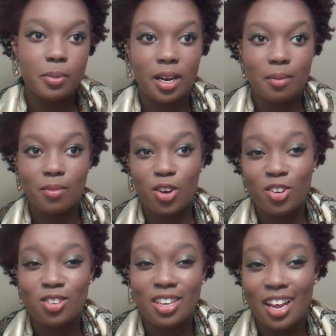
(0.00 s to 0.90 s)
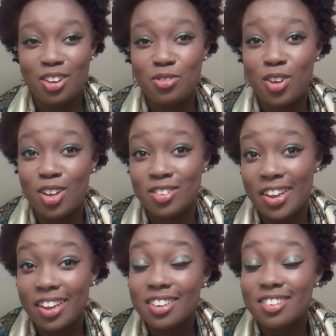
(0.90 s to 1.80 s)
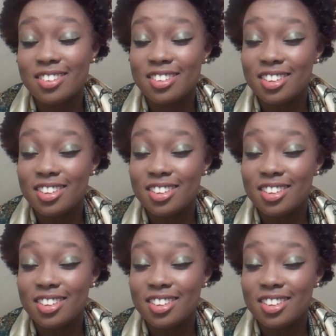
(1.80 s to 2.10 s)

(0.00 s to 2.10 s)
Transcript: but I'm currently out of contacts.